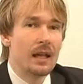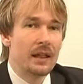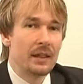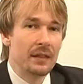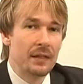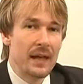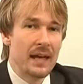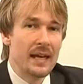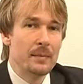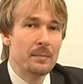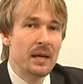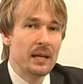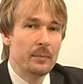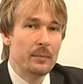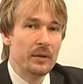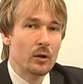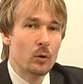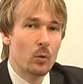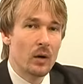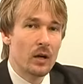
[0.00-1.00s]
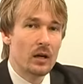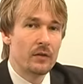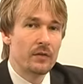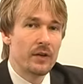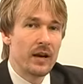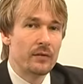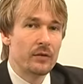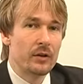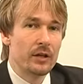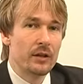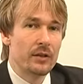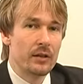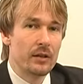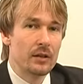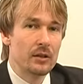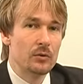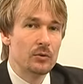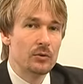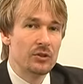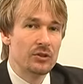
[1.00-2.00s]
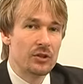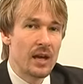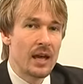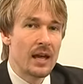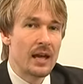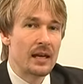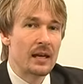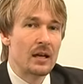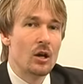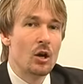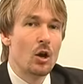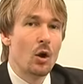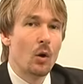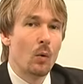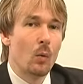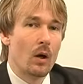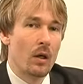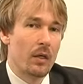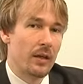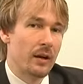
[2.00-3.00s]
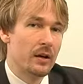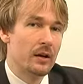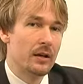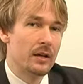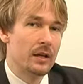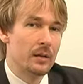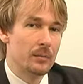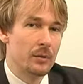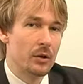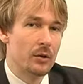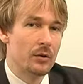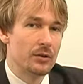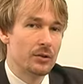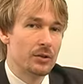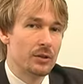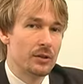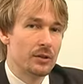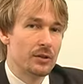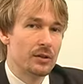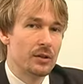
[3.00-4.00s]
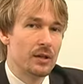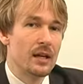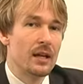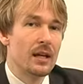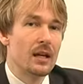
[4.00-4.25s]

They may be aware of everything you say while they're in hypnosis.